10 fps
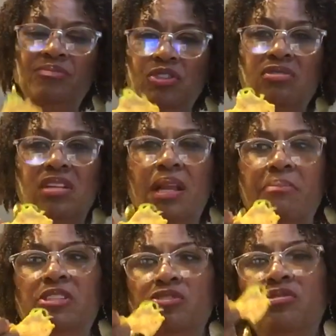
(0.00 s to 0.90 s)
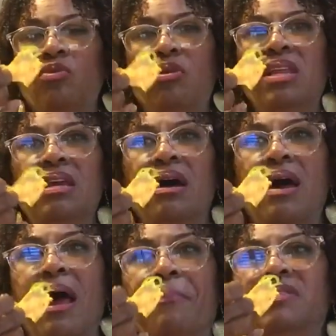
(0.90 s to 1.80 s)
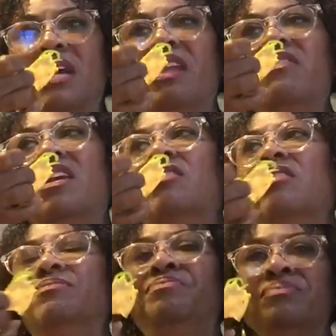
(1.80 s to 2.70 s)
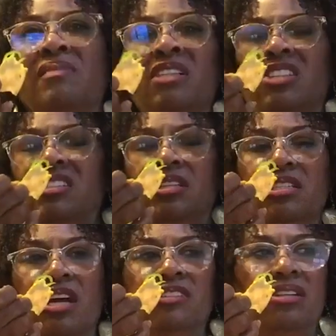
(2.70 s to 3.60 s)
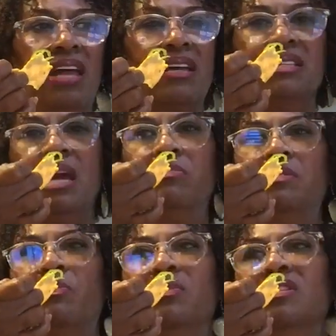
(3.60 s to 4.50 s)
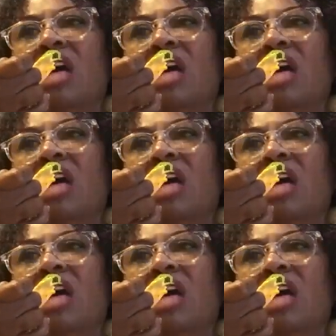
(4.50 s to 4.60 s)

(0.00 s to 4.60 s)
use the lemon juice or the apple cider vinegar. Just a touch, like a tablespoon or